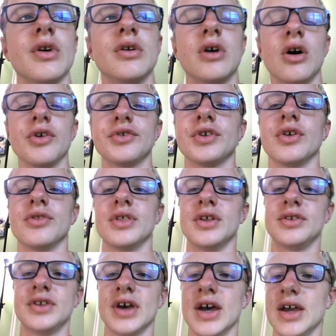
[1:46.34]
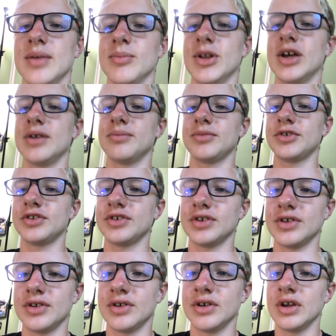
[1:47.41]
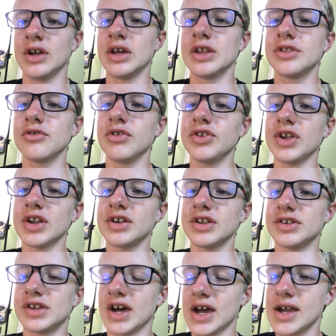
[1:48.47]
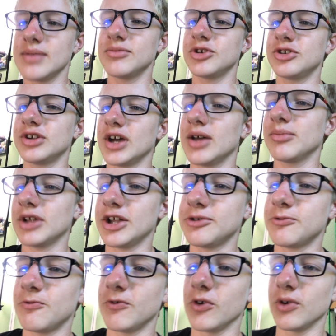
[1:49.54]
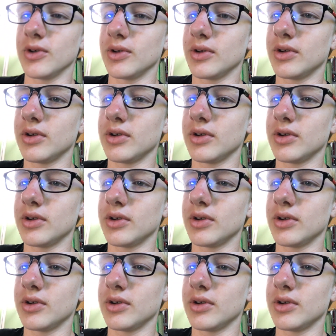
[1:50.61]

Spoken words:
Also, the time-lapse. The reason I did a timed time-lapse for